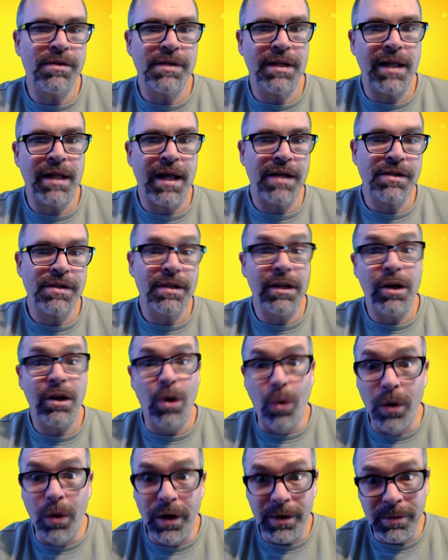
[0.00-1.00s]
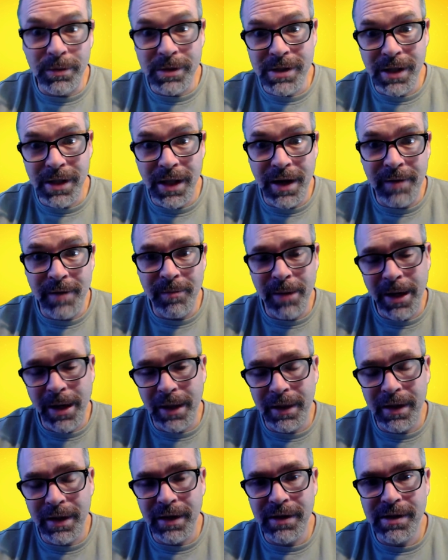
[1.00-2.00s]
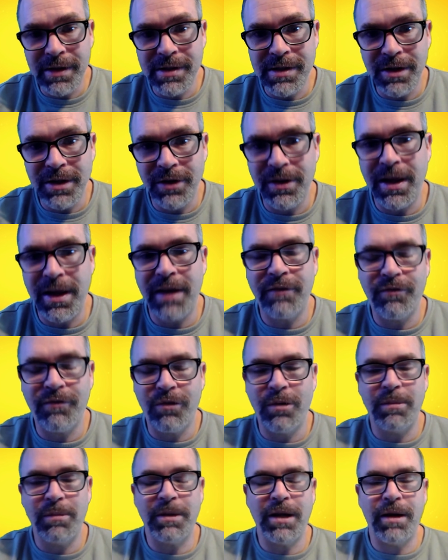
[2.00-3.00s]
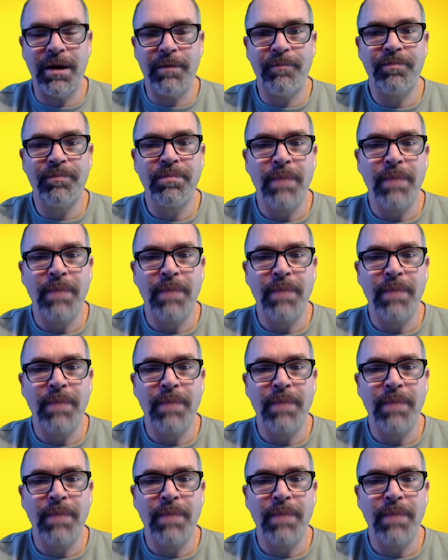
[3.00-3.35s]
and actually no one was alive back then because the Earth hadn't formed yet.